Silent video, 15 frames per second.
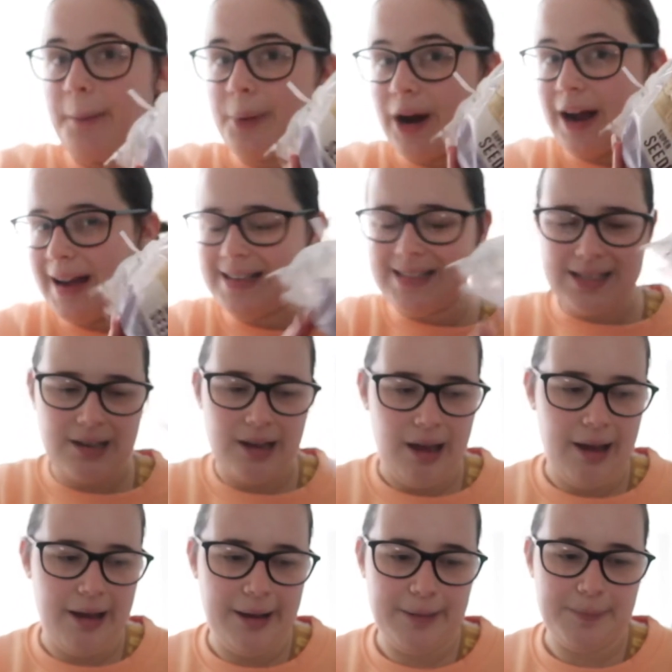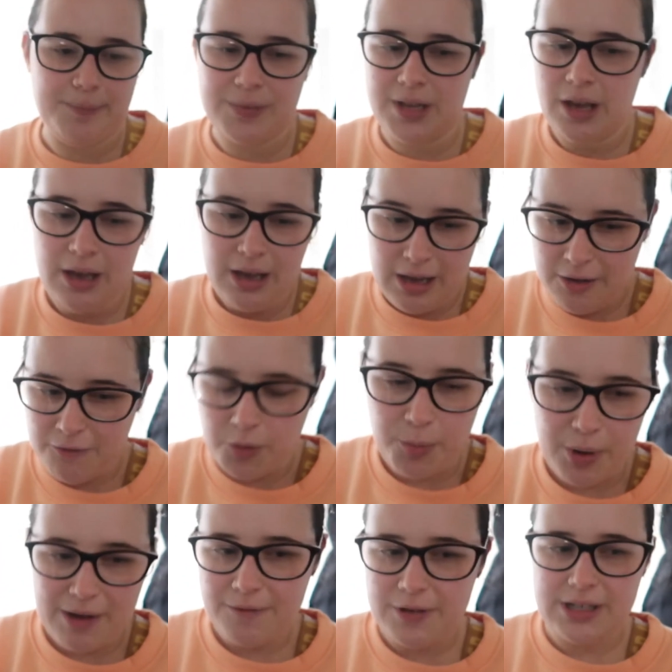bread um, for
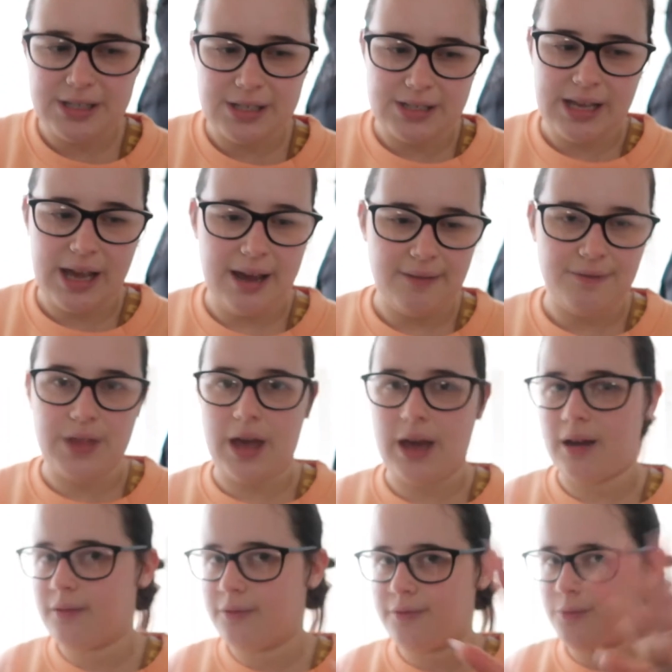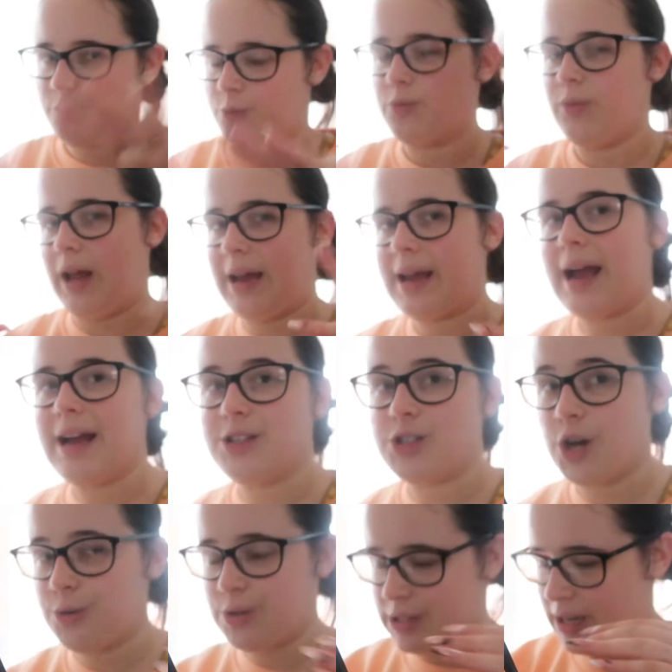breakfast because I have that, like I
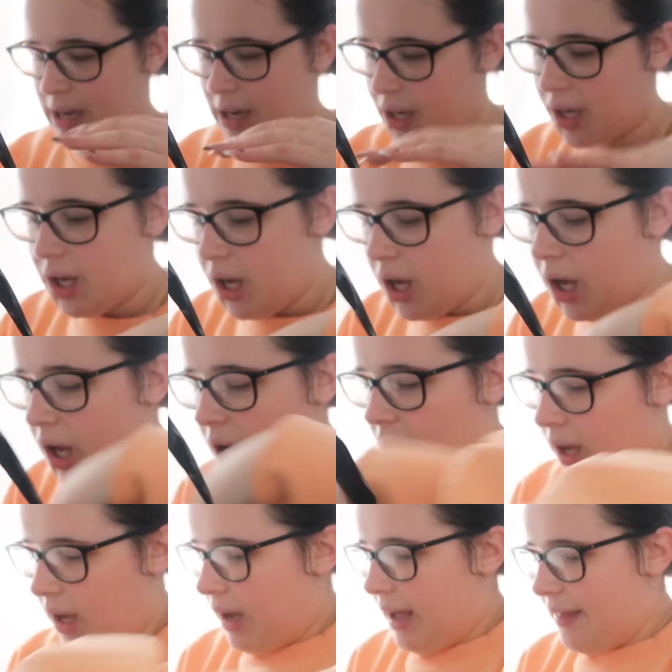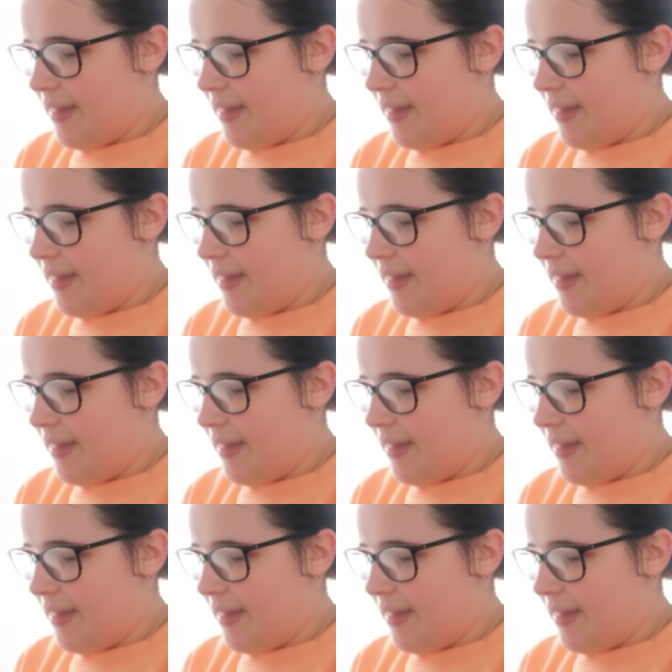toast it. And